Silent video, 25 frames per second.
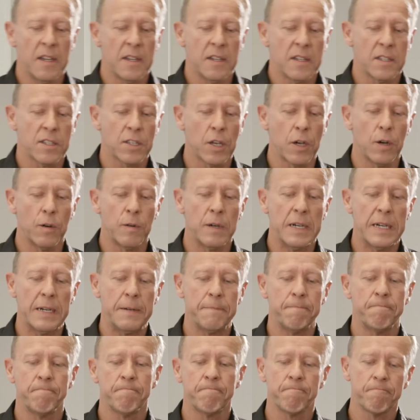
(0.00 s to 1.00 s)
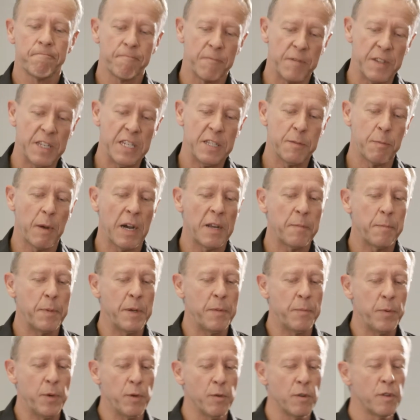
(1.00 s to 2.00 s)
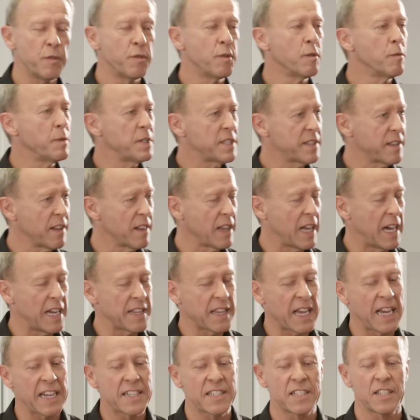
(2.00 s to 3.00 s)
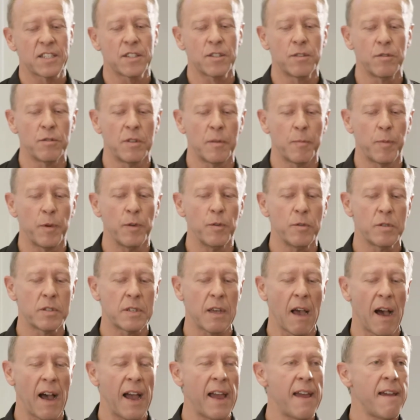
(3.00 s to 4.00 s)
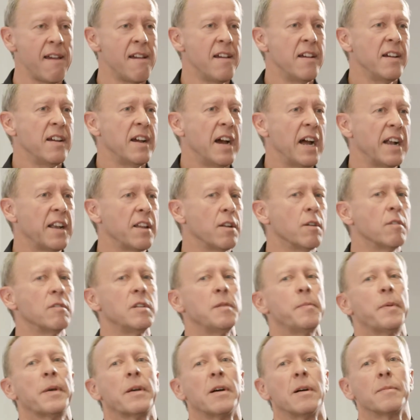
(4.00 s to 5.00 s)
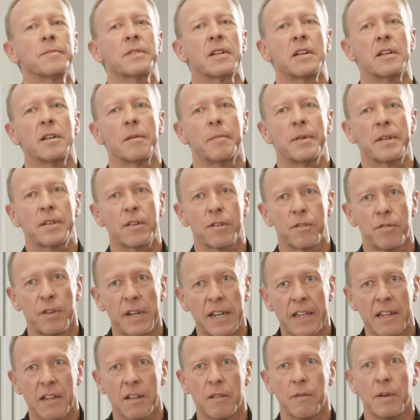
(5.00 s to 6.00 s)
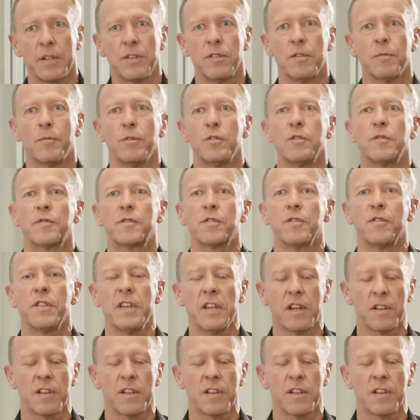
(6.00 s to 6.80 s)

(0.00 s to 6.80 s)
So um, these might be beautiful, we still had access to the blue sky, and it only becomes a little bit critical when you move to the